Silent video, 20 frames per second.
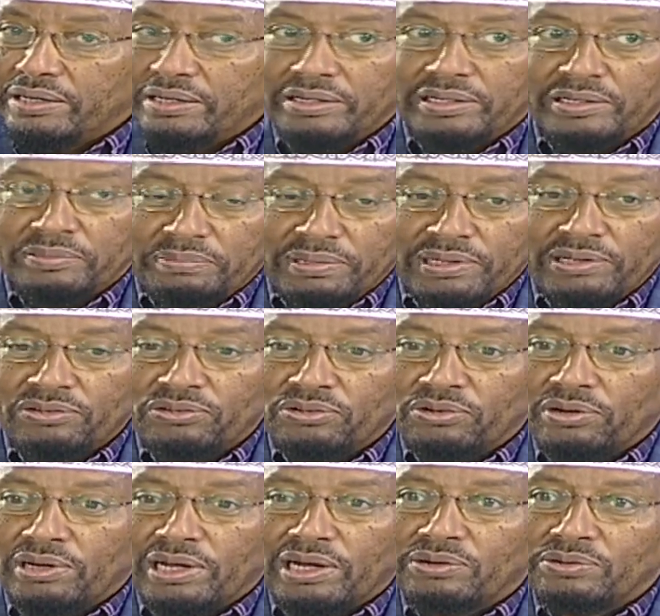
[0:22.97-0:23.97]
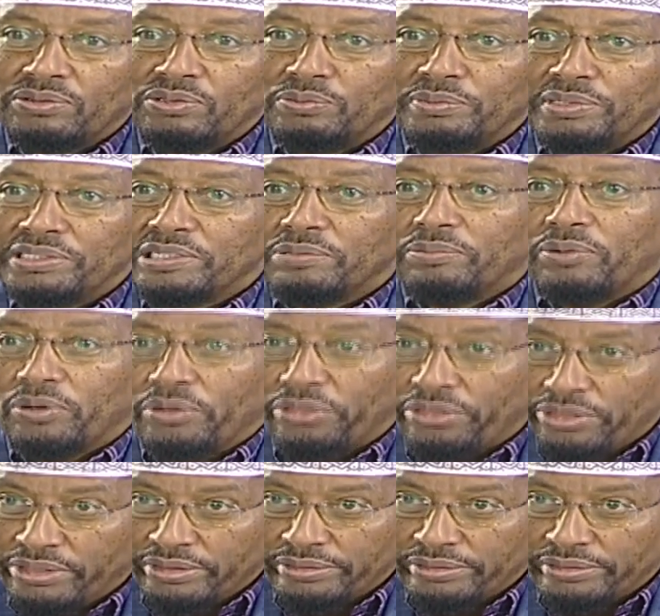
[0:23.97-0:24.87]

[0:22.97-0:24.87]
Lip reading: It depends on how you measure both.